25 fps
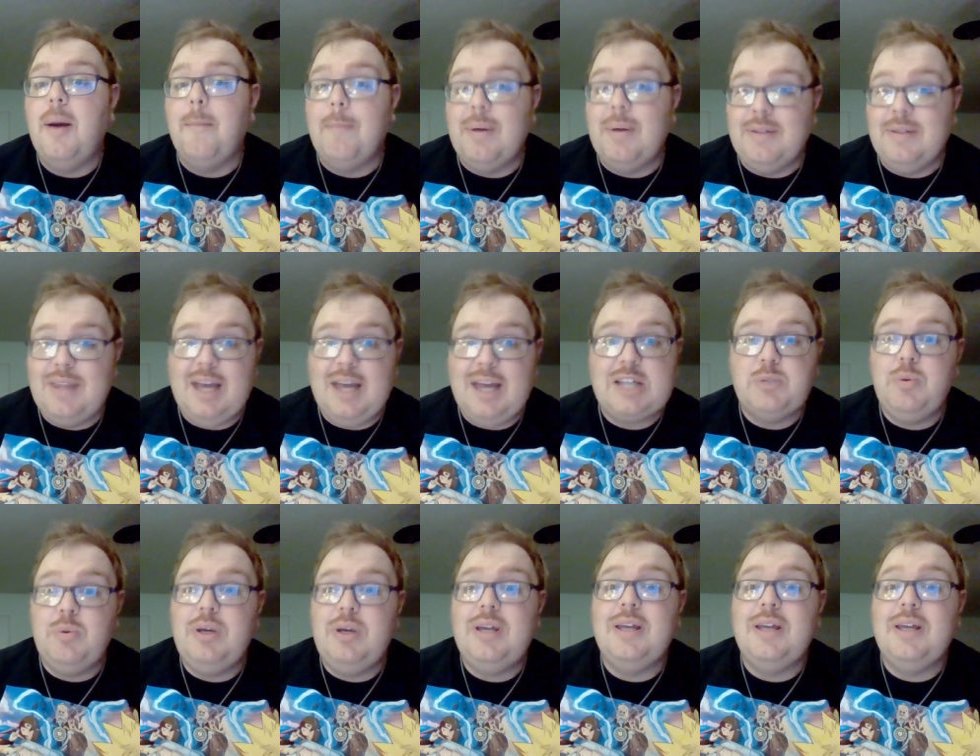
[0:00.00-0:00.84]
But next
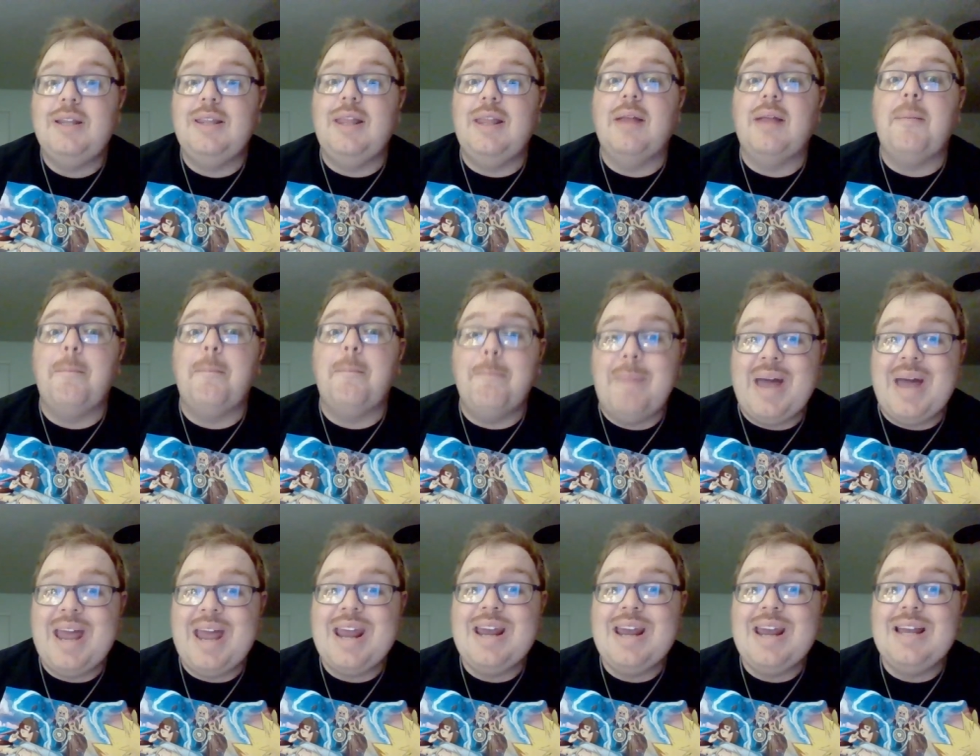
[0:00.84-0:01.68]
week, the
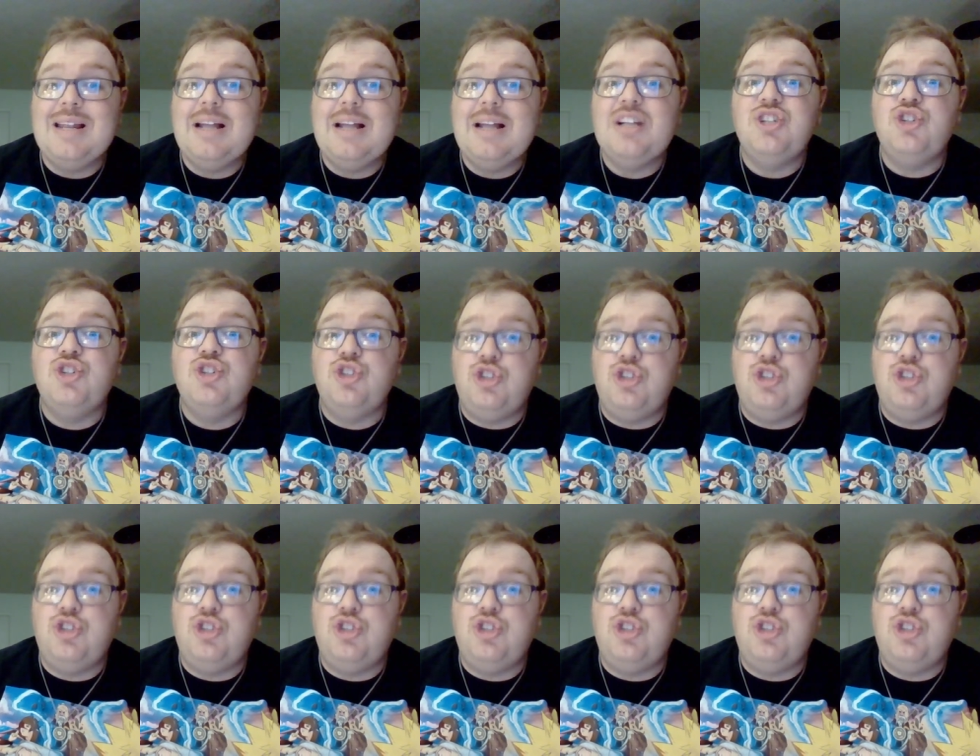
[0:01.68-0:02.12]
main